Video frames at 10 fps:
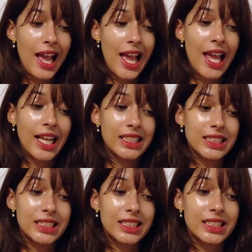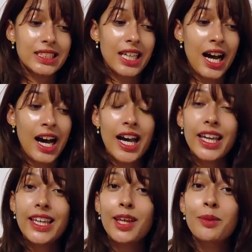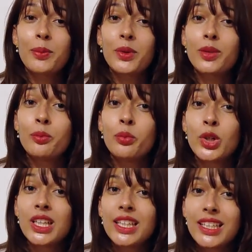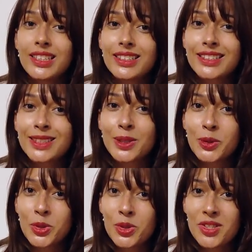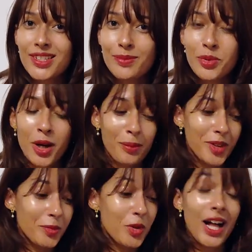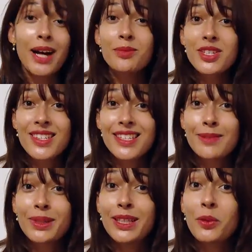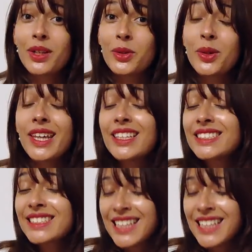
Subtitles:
And I came up with a brilliant solution to the problem. Well, I'm just going to be the one who cares